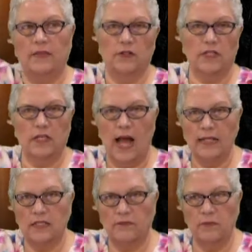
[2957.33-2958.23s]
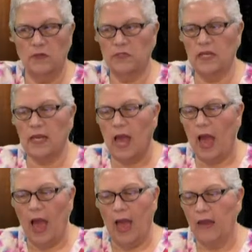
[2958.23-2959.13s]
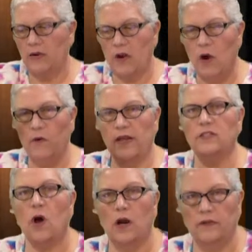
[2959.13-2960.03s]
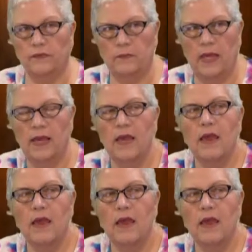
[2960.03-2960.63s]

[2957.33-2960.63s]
and there's lots of music, I don't know, it's hard for me.